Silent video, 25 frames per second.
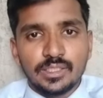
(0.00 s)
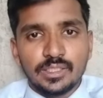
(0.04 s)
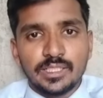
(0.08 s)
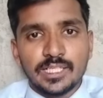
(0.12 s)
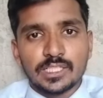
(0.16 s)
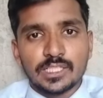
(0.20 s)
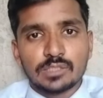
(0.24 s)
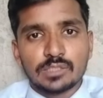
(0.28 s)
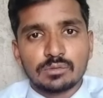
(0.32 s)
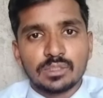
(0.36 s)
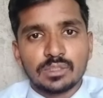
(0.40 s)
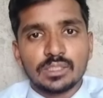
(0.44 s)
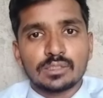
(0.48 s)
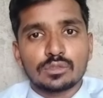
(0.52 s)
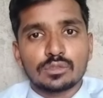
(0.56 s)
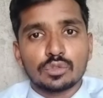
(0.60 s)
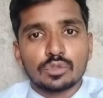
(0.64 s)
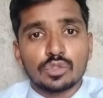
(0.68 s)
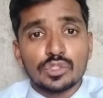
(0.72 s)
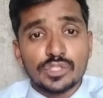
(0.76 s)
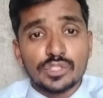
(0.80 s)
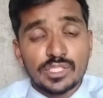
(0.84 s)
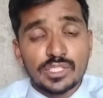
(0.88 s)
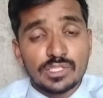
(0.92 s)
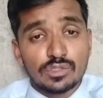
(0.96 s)
next one is
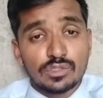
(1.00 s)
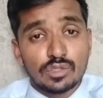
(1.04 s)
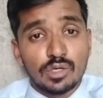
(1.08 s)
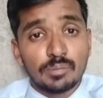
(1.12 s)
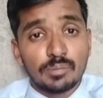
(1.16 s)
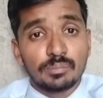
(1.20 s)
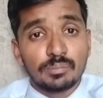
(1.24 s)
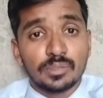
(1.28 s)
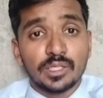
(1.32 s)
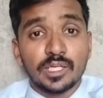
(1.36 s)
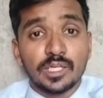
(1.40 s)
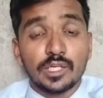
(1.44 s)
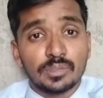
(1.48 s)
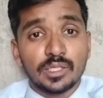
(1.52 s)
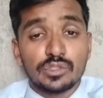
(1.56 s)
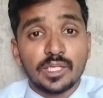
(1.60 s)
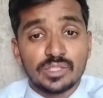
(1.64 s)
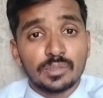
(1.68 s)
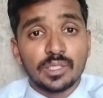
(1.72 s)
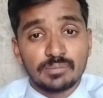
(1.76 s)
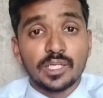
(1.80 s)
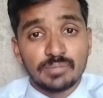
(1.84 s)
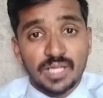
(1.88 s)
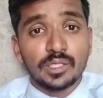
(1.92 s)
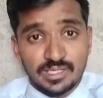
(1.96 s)
solutions of
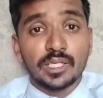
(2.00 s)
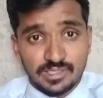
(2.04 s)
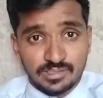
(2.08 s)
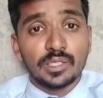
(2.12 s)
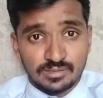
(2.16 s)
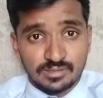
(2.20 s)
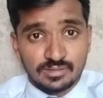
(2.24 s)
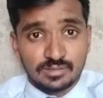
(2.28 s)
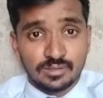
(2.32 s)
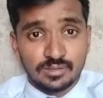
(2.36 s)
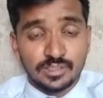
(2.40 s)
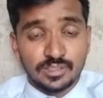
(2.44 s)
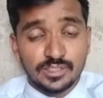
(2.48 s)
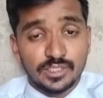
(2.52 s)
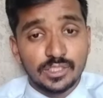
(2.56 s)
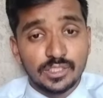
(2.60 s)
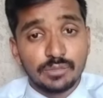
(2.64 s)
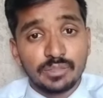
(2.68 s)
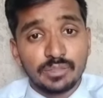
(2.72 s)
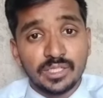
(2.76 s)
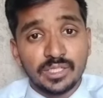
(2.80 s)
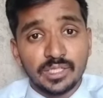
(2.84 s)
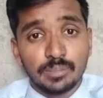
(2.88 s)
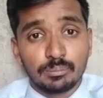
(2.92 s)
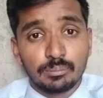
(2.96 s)
reducing bias. This is
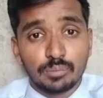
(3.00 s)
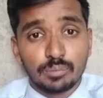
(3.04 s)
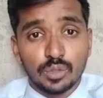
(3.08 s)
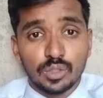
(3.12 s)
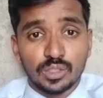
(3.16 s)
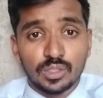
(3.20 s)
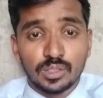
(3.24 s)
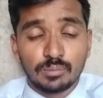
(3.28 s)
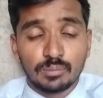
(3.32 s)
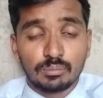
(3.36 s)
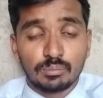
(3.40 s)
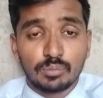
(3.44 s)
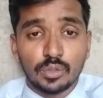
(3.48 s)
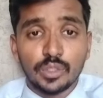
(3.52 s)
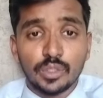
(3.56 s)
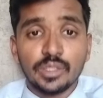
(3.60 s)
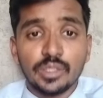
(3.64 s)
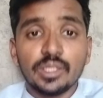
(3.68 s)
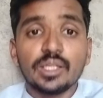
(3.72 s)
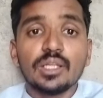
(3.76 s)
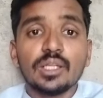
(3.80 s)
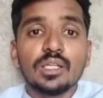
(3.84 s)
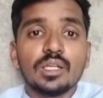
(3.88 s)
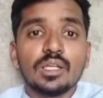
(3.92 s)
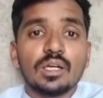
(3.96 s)
a very important
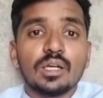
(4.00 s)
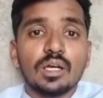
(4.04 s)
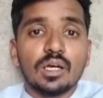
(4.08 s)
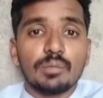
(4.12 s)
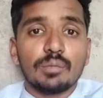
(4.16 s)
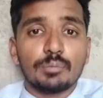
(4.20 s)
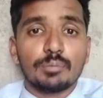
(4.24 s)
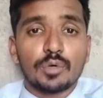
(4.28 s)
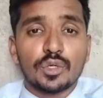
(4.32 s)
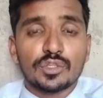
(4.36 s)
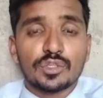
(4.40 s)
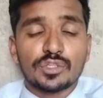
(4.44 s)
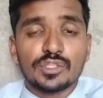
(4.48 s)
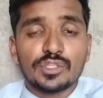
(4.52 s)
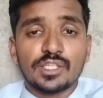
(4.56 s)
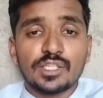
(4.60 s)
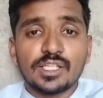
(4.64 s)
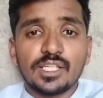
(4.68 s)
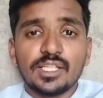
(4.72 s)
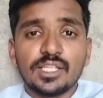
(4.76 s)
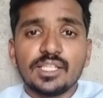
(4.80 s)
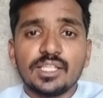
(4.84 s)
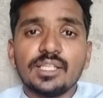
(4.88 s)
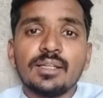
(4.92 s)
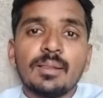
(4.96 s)
point.
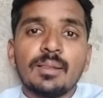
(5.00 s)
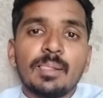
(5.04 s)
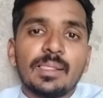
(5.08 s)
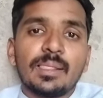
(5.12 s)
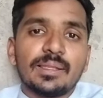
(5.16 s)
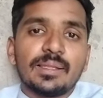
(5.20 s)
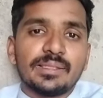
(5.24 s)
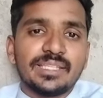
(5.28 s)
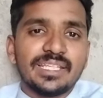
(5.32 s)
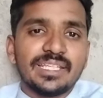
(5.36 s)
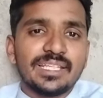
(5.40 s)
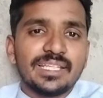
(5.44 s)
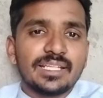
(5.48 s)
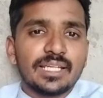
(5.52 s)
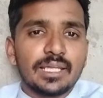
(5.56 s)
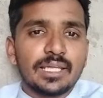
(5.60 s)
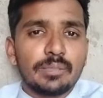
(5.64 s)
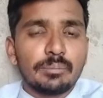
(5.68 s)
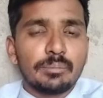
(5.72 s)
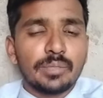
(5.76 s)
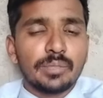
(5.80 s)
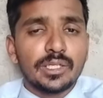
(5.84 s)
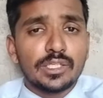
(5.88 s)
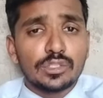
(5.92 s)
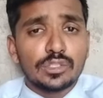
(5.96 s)
Fortunately, there are
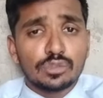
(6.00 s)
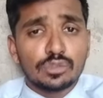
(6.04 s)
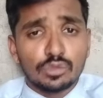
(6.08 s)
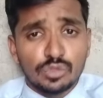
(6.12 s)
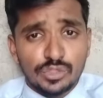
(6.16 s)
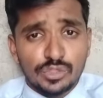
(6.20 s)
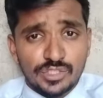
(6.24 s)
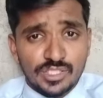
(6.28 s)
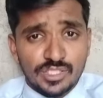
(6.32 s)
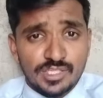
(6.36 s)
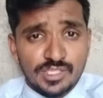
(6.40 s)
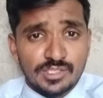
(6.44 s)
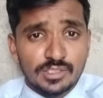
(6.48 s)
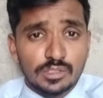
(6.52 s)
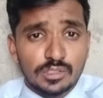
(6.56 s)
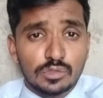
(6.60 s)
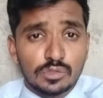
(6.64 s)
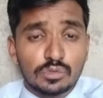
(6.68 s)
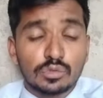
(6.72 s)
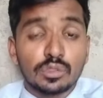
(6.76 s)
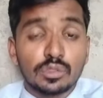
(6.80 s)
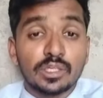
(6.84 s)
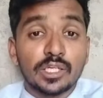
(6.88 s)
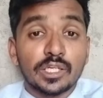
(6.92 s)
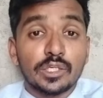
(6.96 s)
many solutions
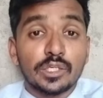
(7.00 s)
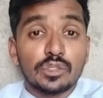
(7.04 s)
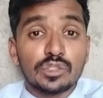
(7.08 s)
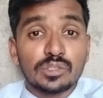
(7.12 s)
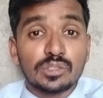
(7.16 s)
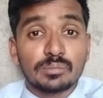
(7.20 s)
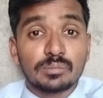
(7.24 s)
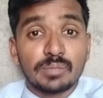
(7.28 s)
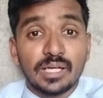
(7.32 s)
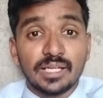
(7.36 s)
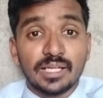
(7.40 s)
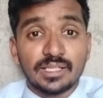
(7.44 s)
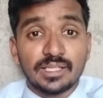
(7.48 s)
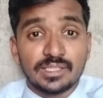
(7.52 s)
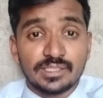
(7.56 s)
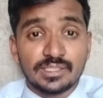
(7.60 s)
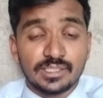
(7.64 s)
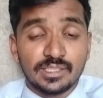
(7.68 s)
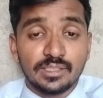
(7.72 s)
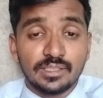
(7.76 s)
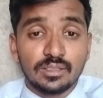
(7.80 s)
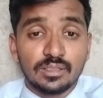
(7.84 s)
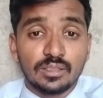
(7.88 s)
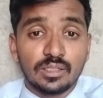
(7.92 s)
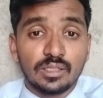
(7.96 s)
to reduce bias
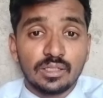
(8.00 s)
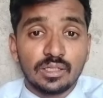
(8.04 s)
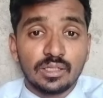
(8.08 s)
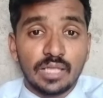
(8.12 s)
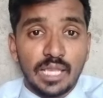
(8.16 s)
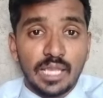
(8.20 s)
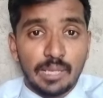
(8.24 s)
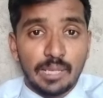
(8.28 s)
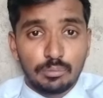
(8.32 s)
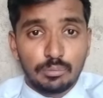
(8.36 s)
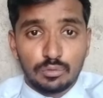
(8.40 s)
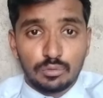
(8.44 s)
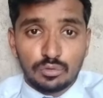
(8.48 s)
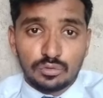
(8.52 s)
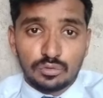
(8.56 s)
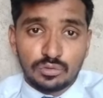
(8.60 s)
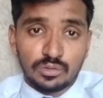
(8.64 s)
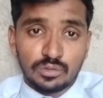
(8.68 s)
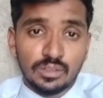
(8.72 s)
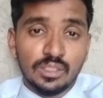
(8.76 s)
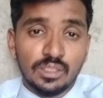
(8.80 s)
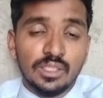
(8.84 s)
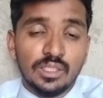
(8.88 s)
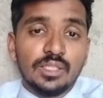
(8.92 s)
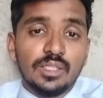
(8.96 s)
in the
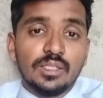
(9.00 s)
appraisal.